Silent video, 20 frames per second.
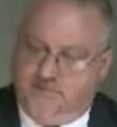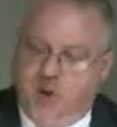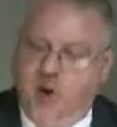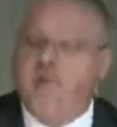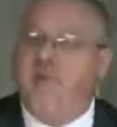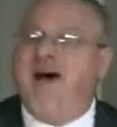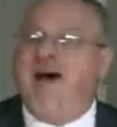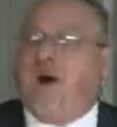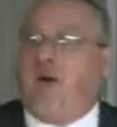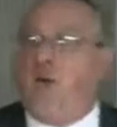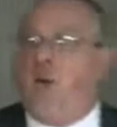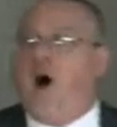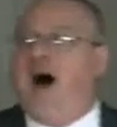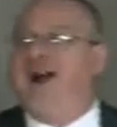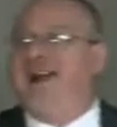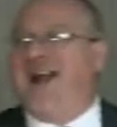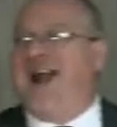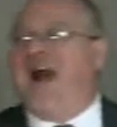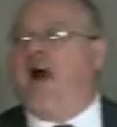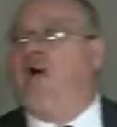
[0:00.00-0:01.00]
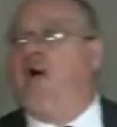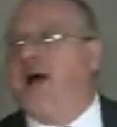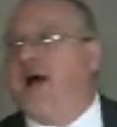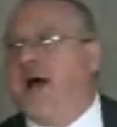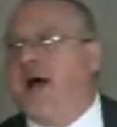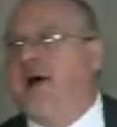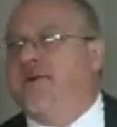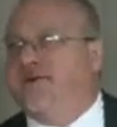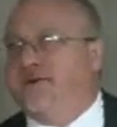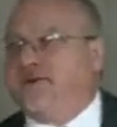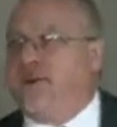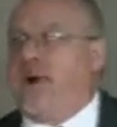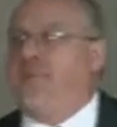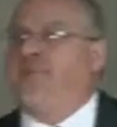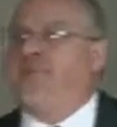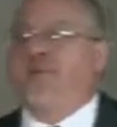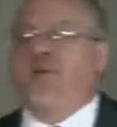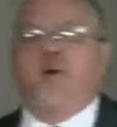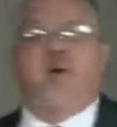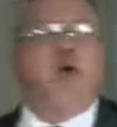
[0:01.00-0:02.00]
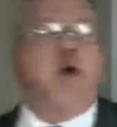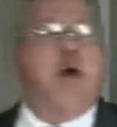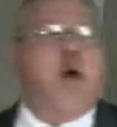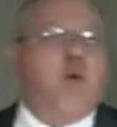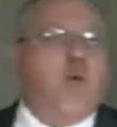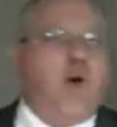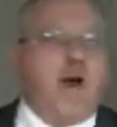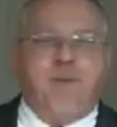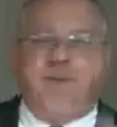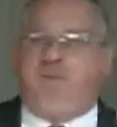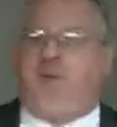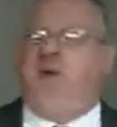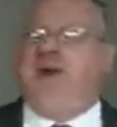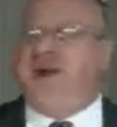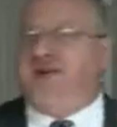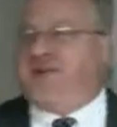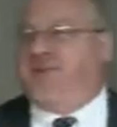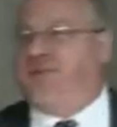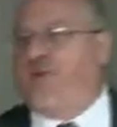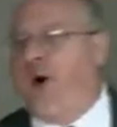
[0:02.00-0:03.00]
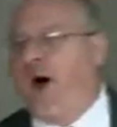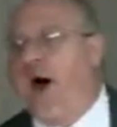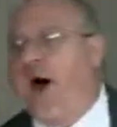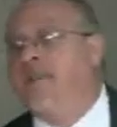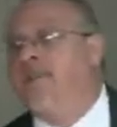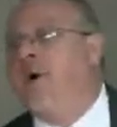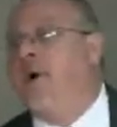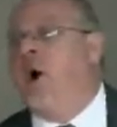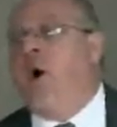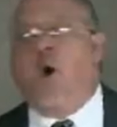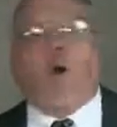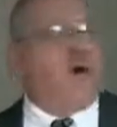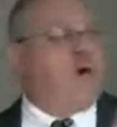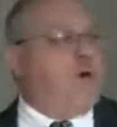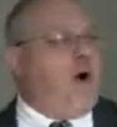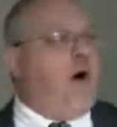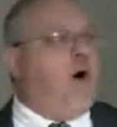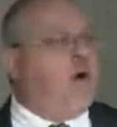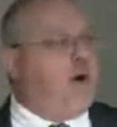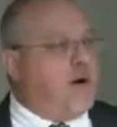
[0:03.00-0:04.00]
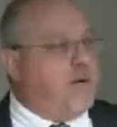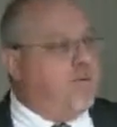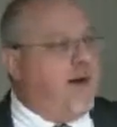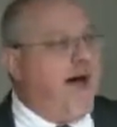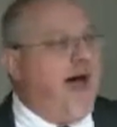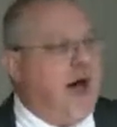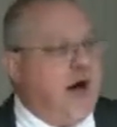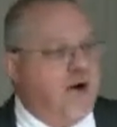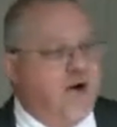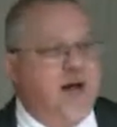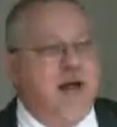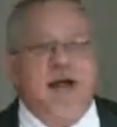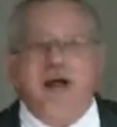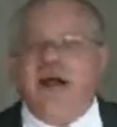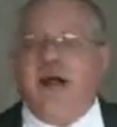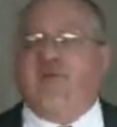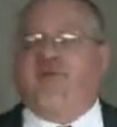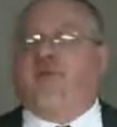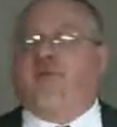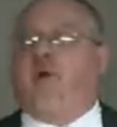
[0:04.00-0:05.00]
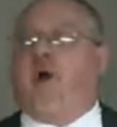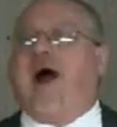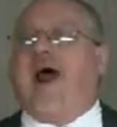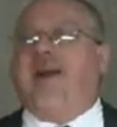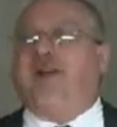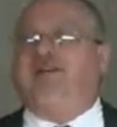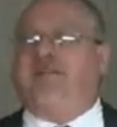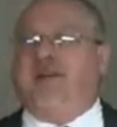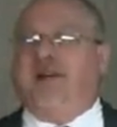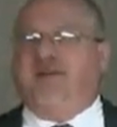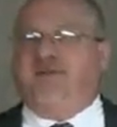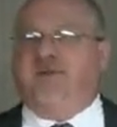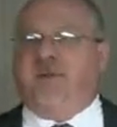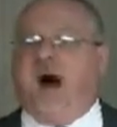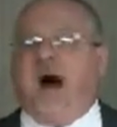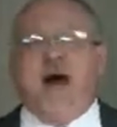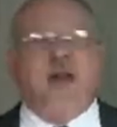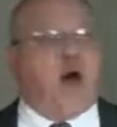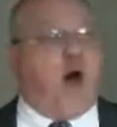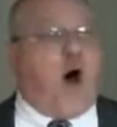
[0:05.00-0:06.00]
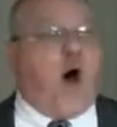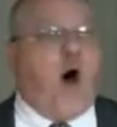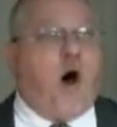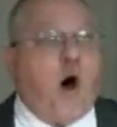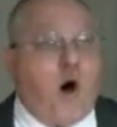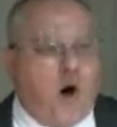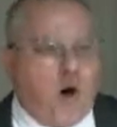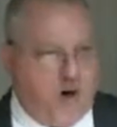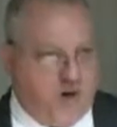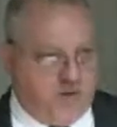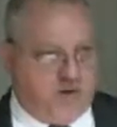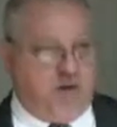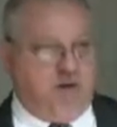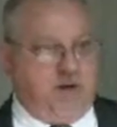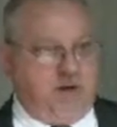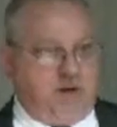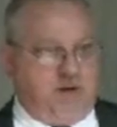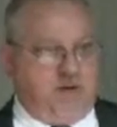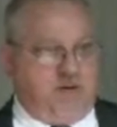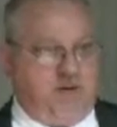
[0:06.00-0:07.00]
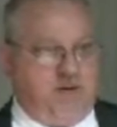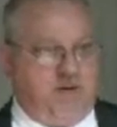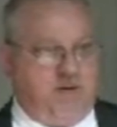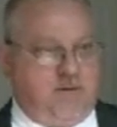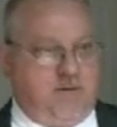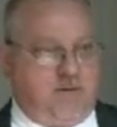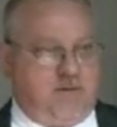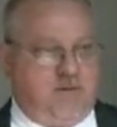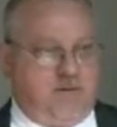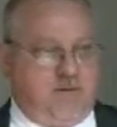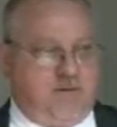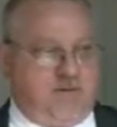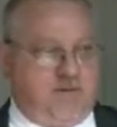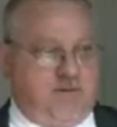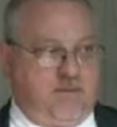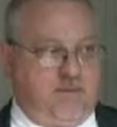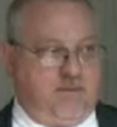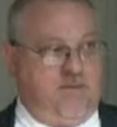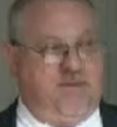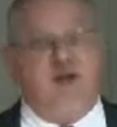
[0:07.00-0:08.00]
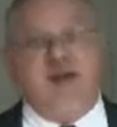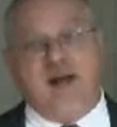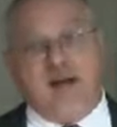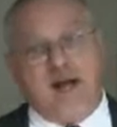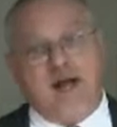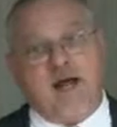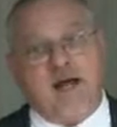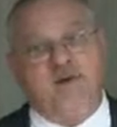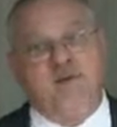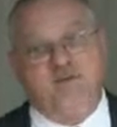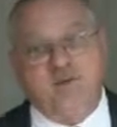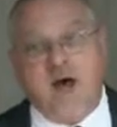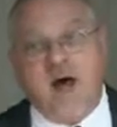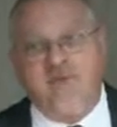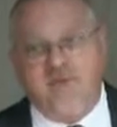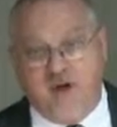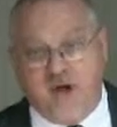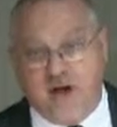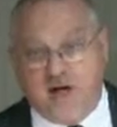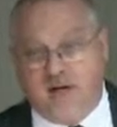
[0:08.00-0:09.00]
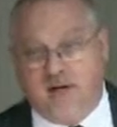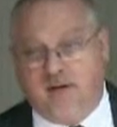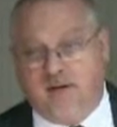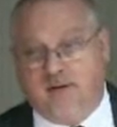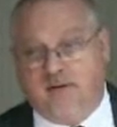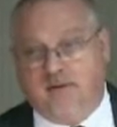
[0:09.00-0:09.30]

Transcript: No matter what area of Scripture we preach from or talk about, if Christ is not all, then He is nothing.